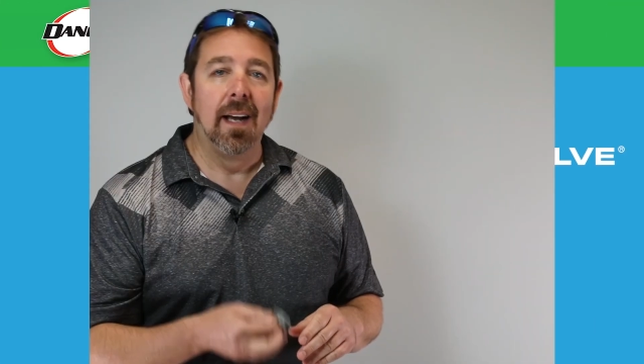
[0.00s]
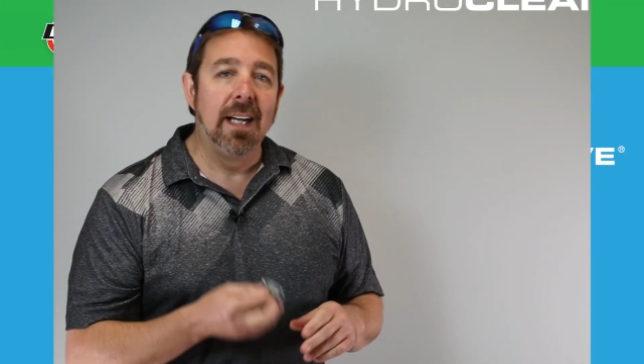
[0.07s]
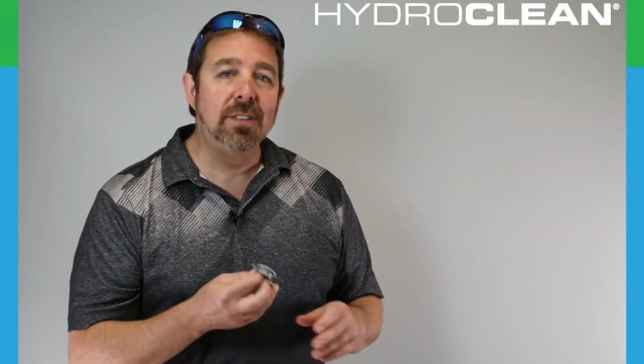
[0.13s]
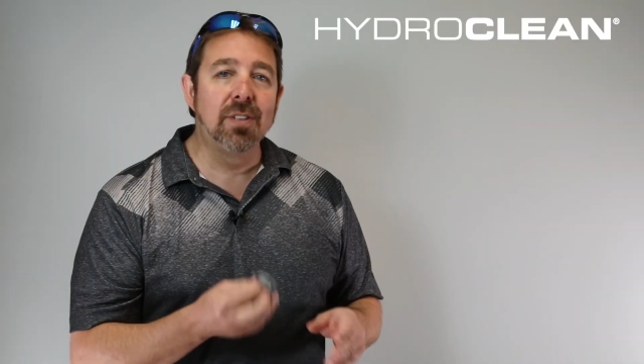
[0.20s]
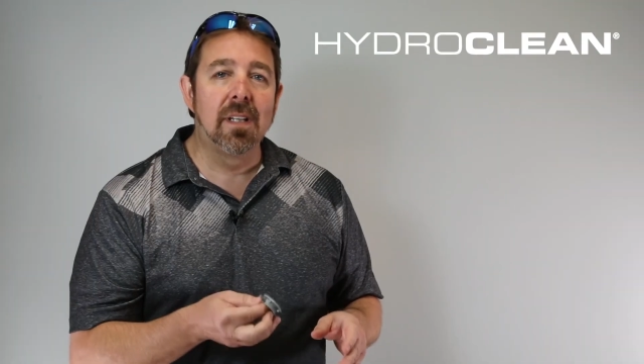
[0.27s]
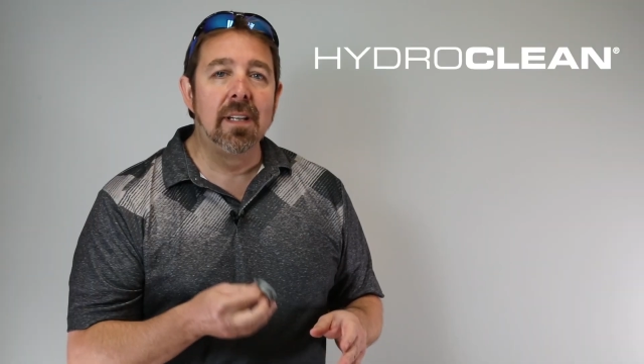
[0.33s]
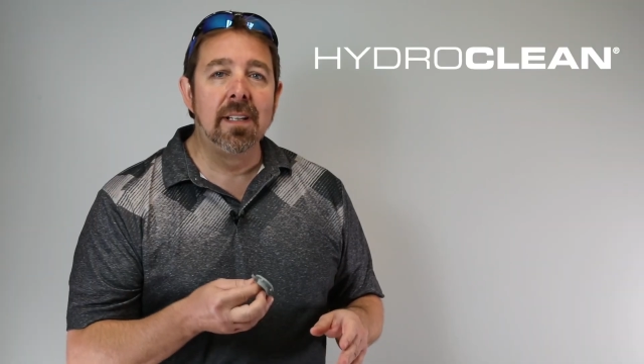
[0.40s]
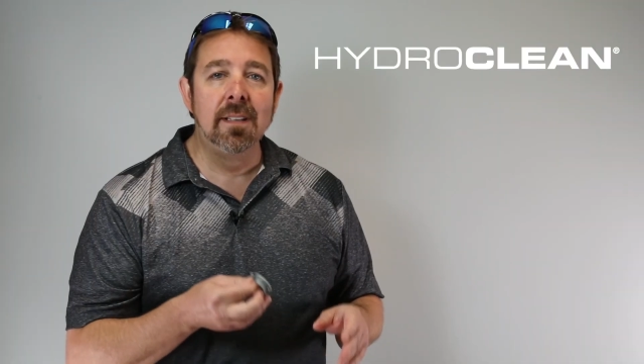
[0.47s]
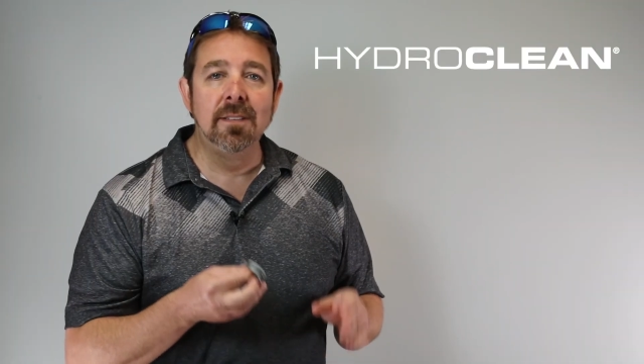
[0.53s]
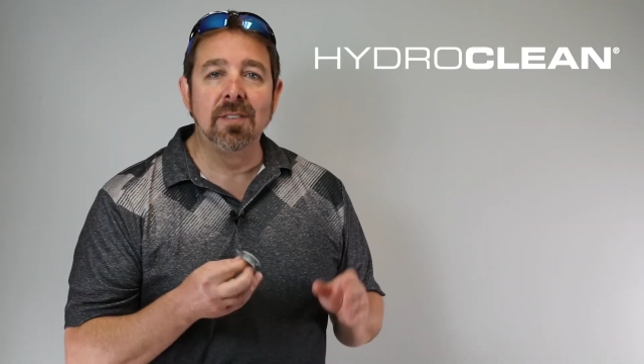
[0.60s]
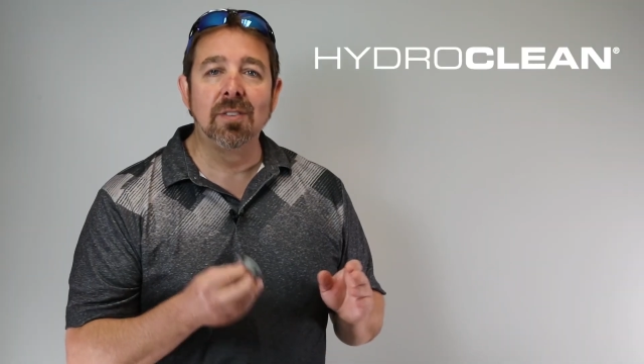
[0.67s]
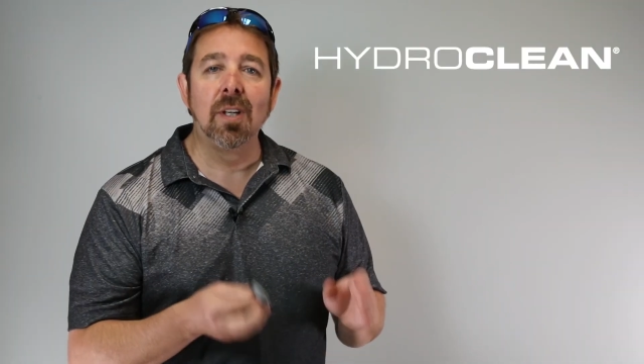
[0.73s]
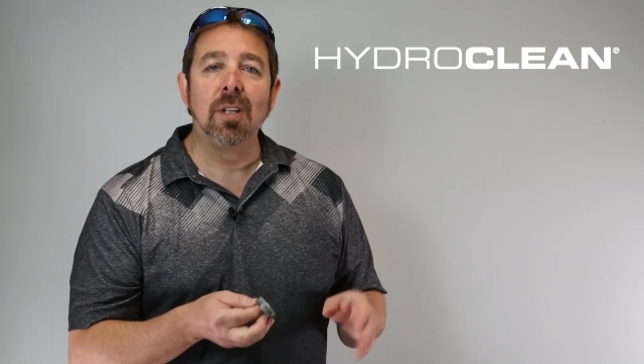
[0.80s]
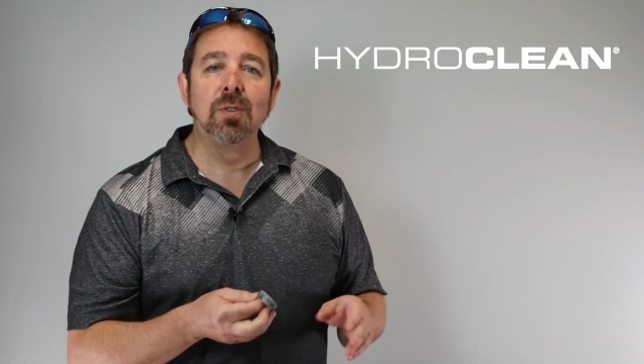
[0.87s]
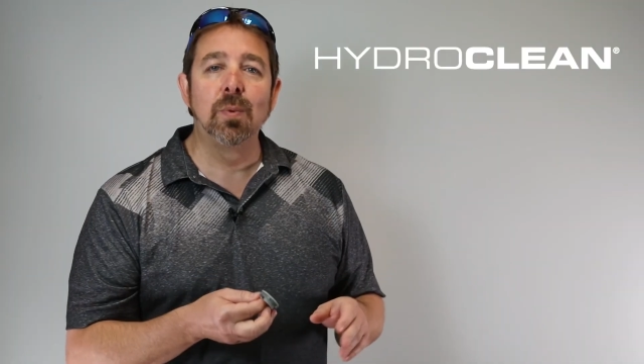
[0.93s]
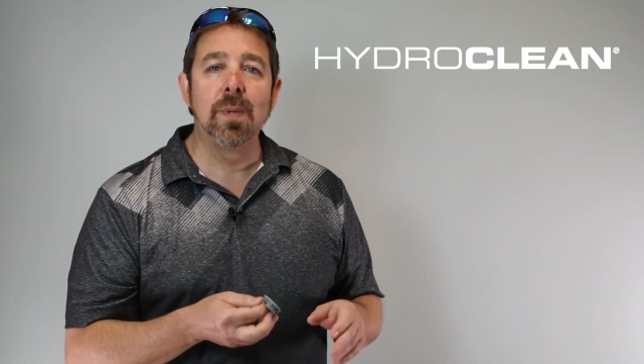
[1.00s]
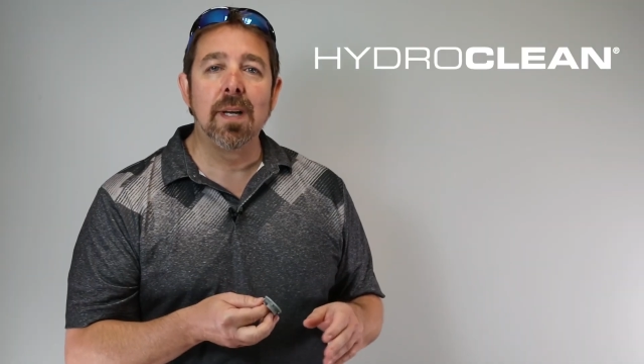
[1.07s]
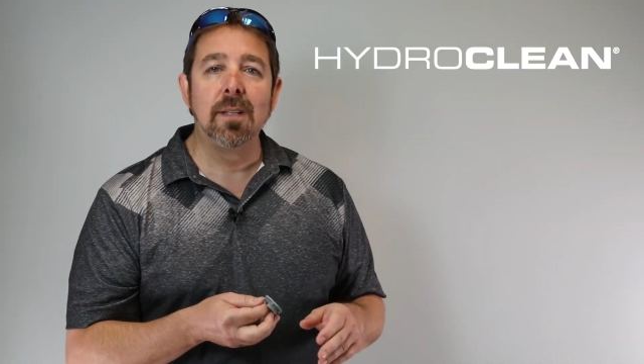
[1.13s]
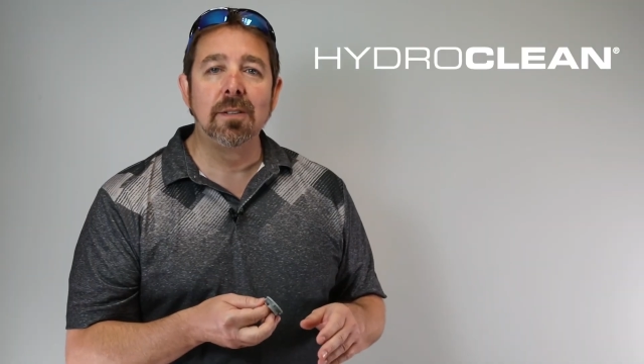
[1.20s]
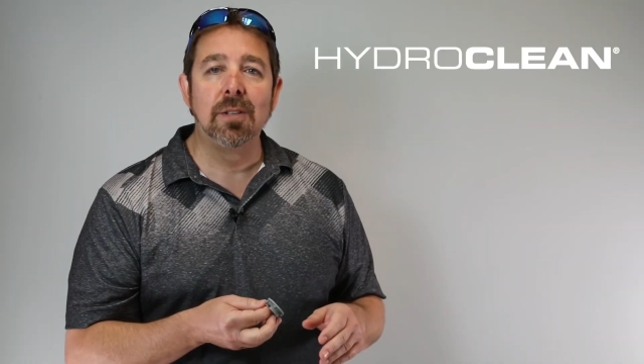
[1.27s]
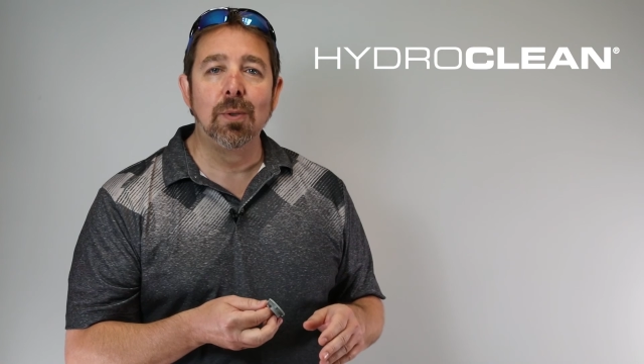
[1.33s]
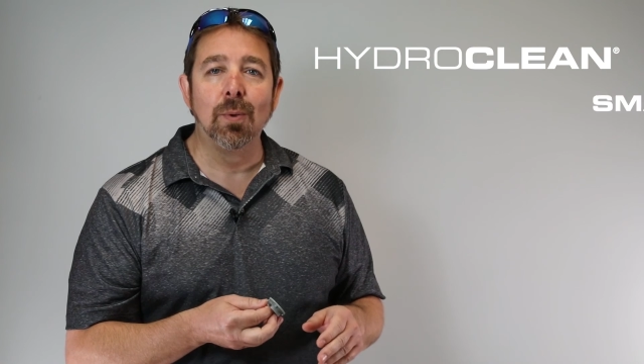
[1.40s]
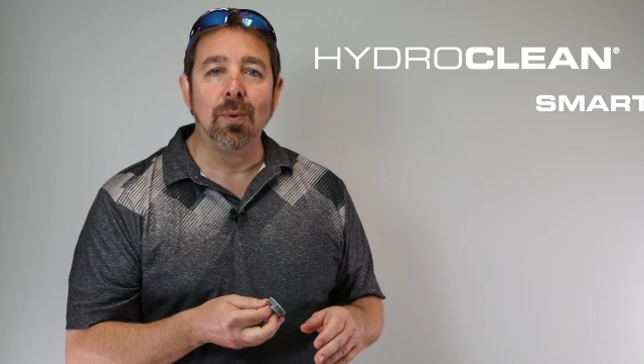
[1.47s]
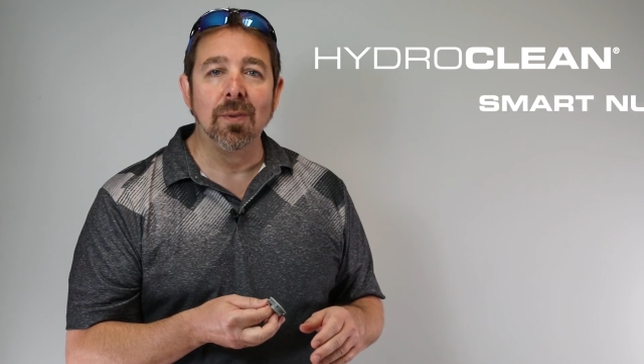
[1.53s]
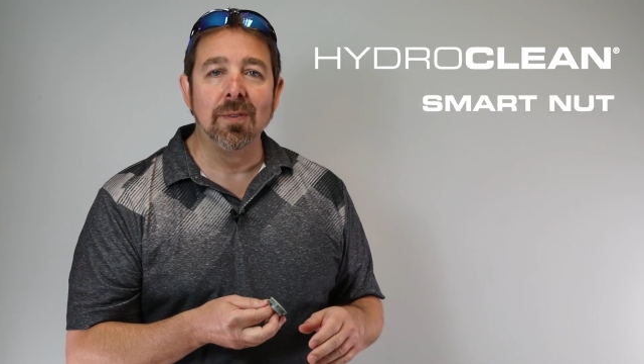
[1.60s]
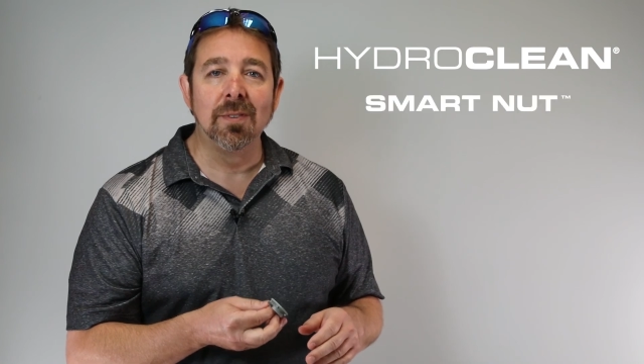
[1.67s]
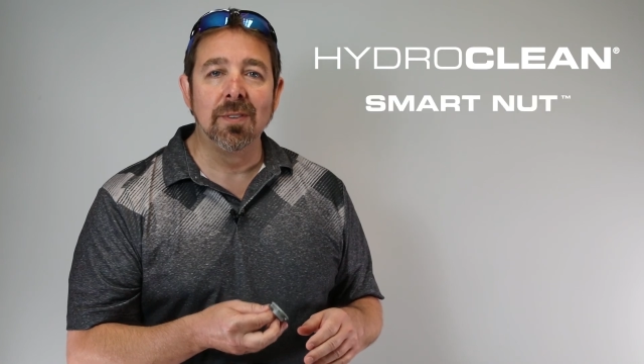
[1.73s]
HydroClean installs without tools.